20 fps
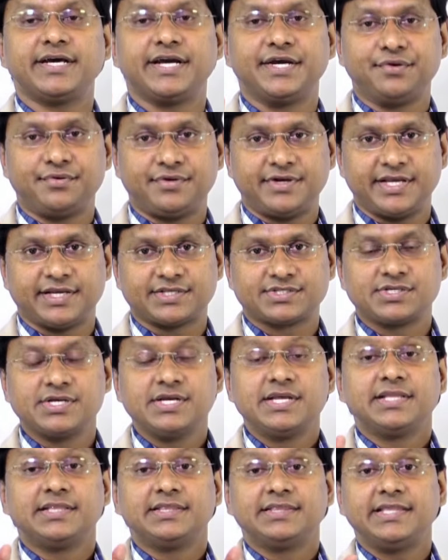
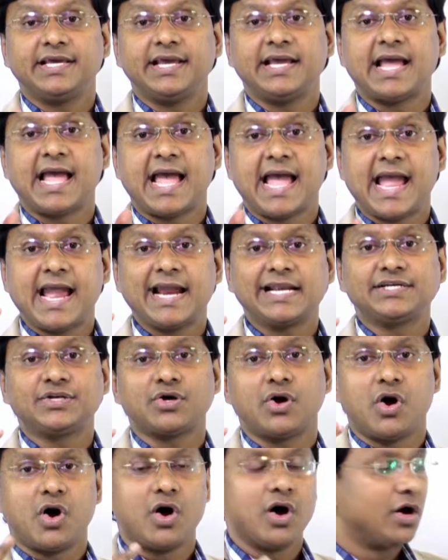diuretics, they act
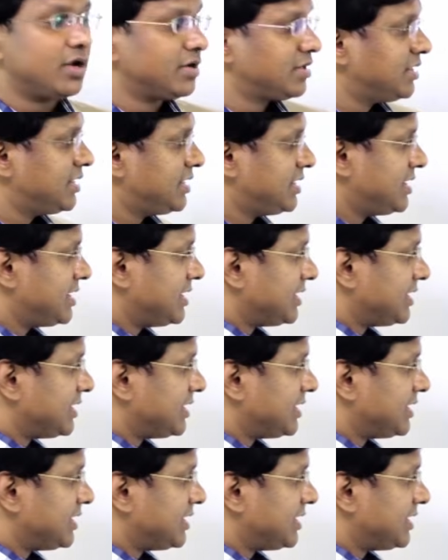on